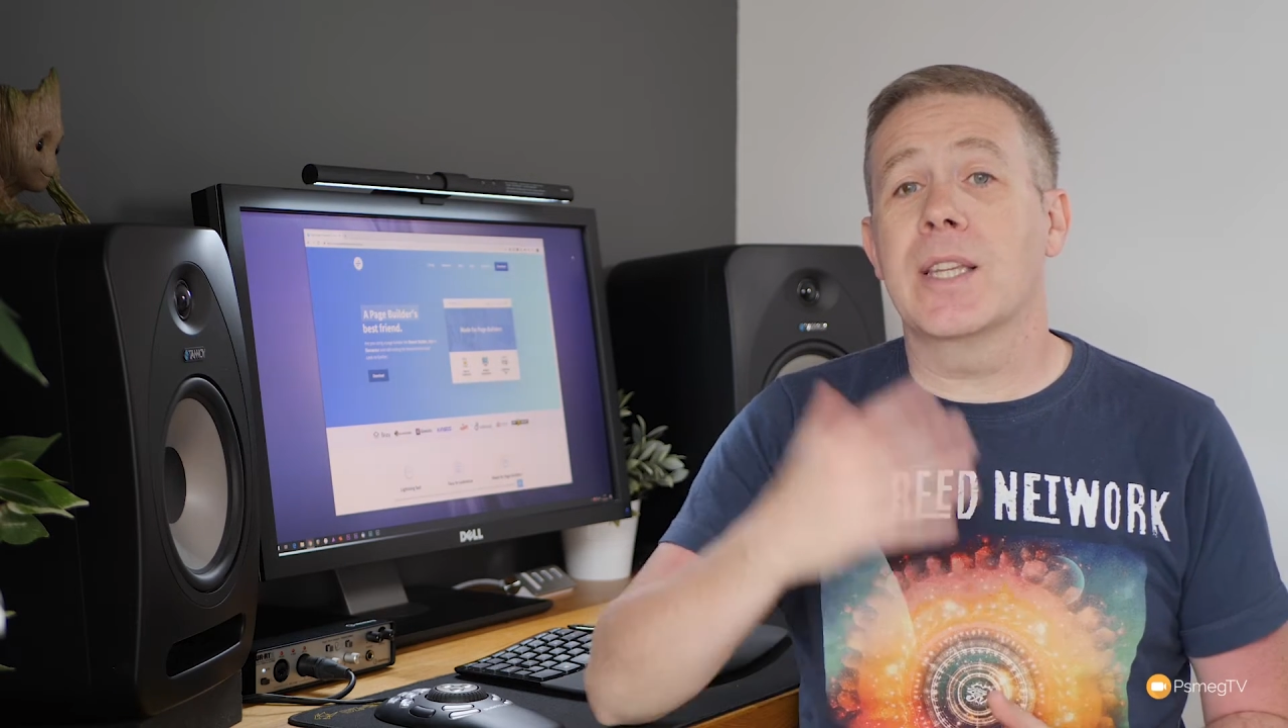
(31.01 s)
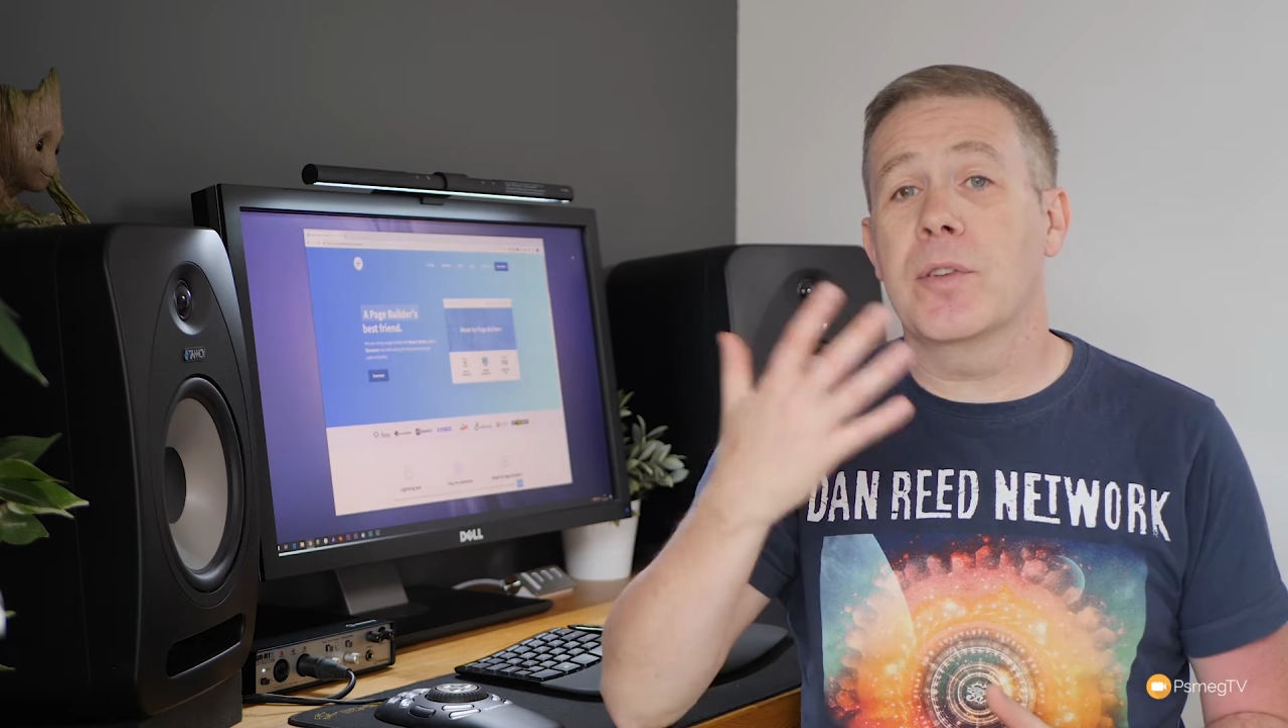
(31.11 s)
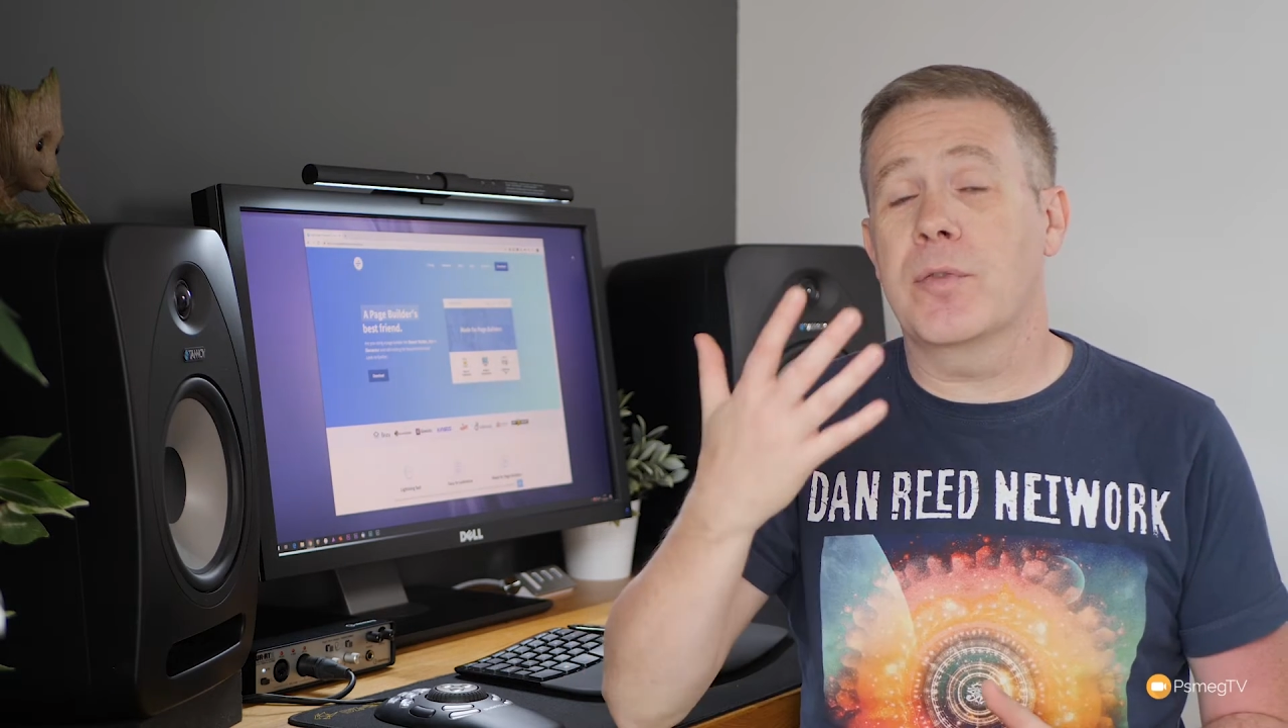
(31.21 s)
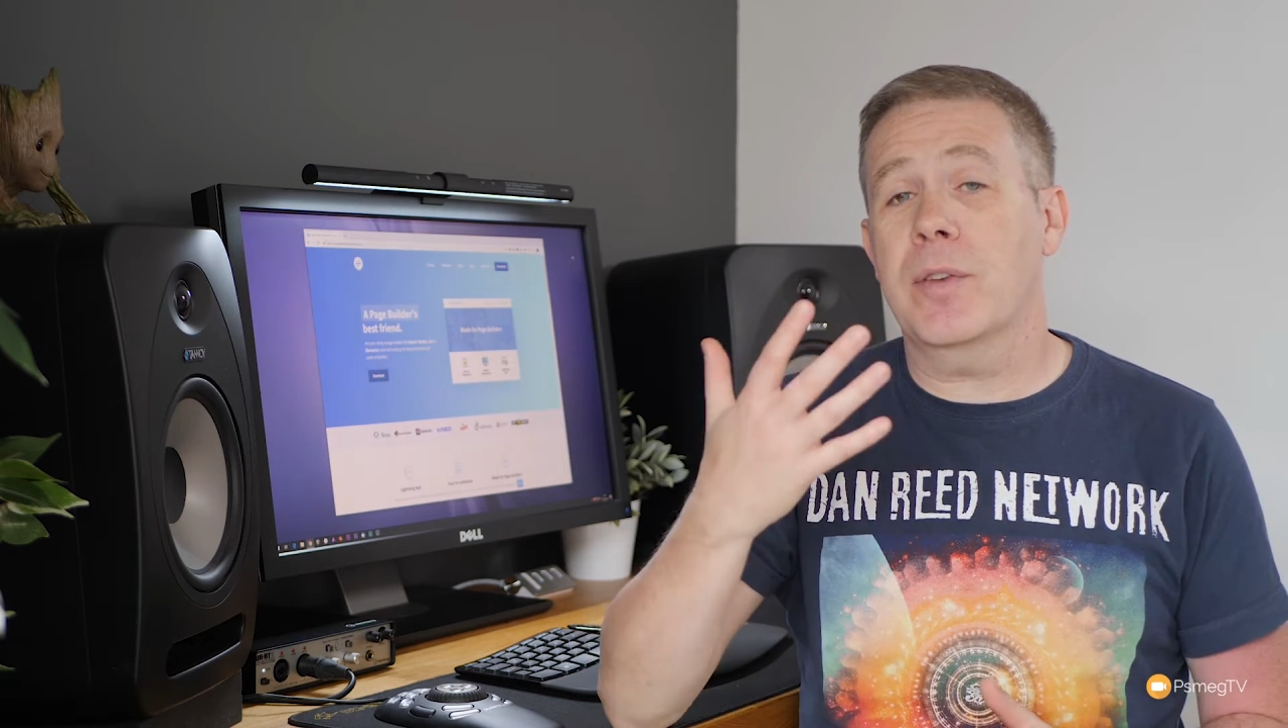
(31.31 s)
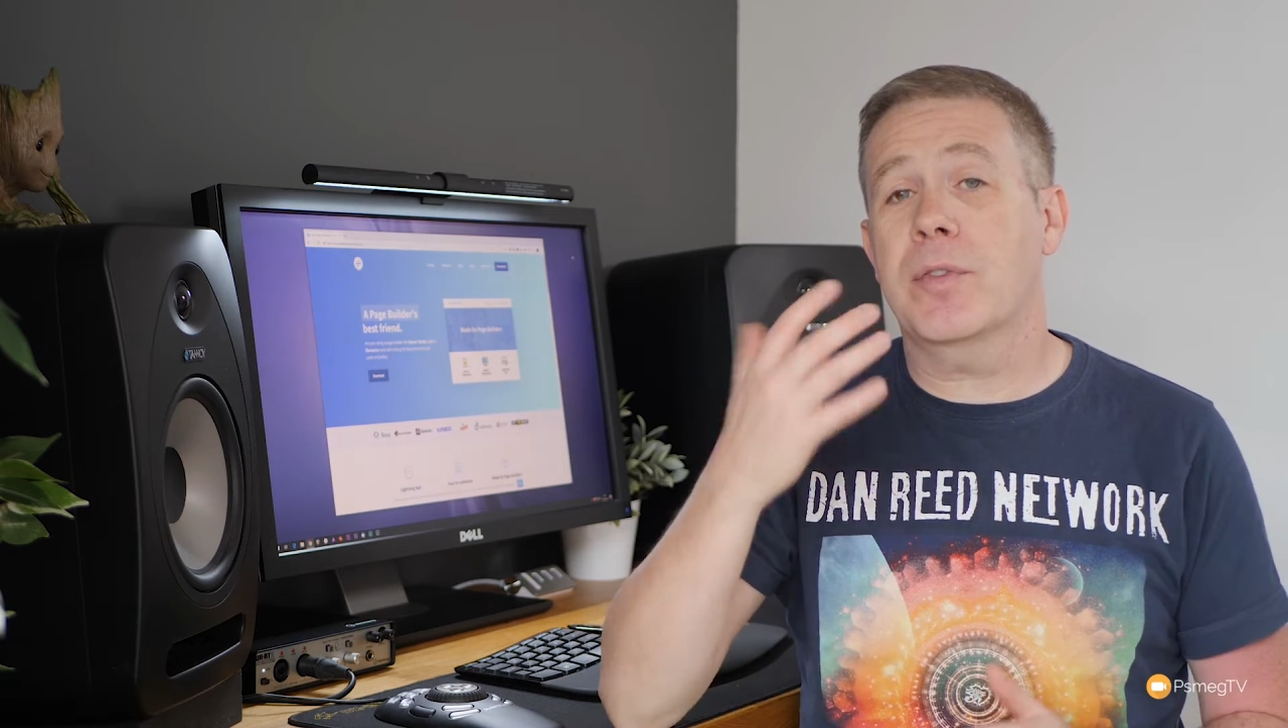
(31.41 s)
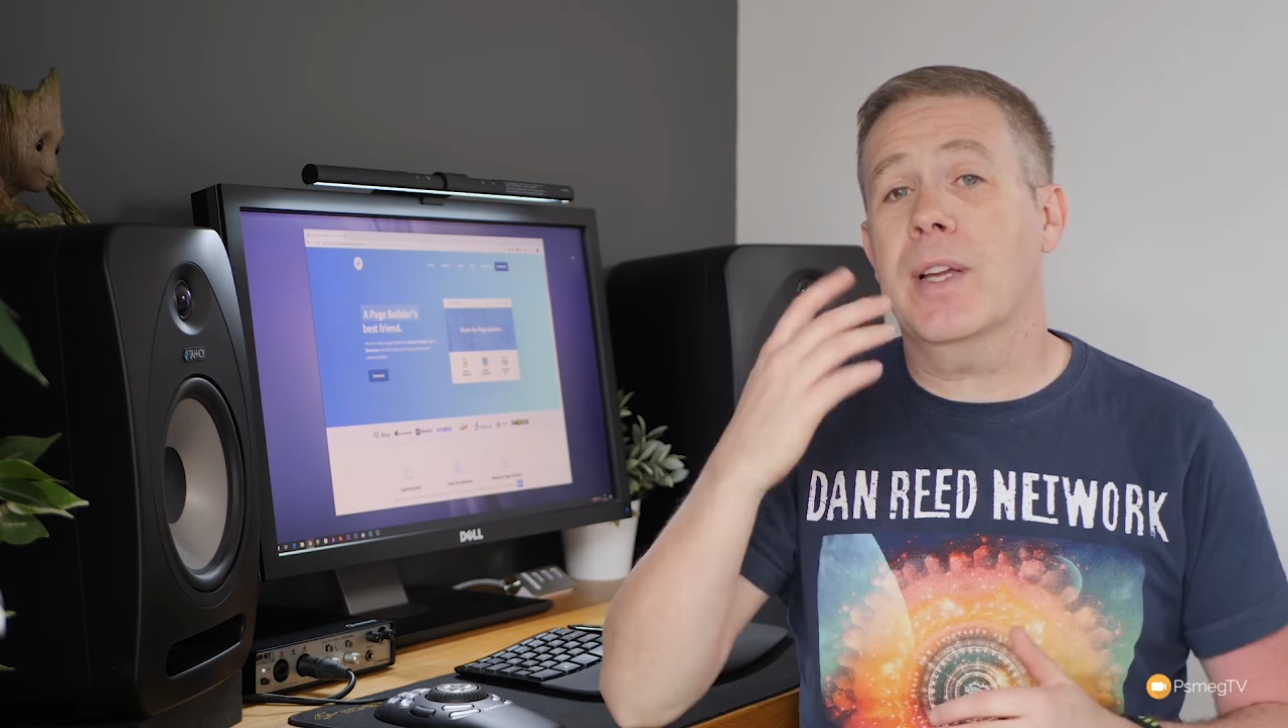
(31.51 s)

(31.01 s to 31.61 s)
the fifth